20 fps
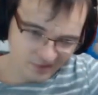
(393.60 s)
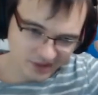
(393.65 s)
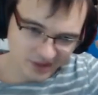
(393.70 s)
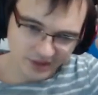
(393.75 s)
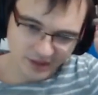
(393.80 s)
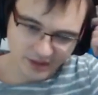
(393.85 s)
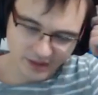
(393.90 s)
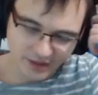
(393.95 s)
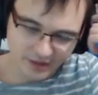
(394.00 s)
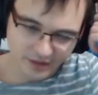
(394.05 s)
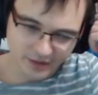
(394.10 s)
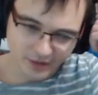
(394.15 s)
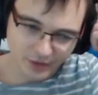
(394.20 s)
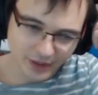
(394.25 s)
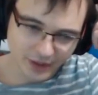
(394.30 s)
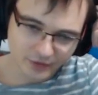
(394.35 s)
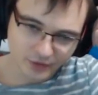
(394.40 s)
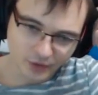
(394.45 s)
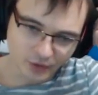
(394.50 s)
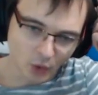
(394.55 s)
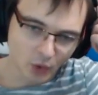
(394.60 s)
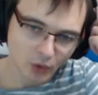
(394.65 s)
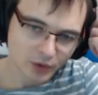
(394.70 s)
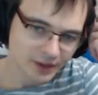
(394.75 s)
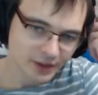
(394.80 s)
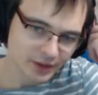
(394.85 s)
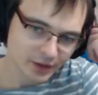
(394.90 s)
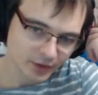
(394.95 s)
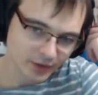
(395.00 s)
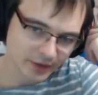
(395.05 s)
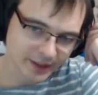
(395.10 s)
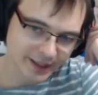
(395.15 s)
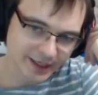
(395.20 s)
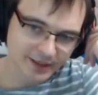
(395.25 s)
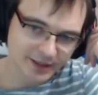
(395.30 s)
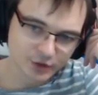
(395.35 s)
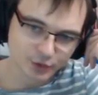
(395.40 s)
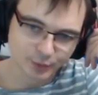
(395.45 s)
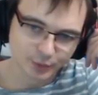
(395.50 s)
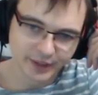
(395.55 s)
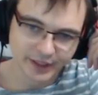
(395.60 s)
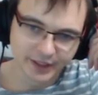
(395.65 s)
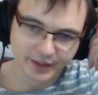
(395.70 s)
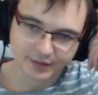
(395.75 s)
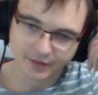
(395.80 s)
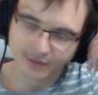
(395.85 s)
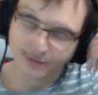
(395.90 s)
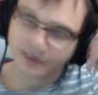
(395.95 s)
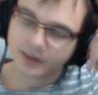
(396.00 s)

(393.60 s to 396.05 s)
And you have to hold it in your hand to play it.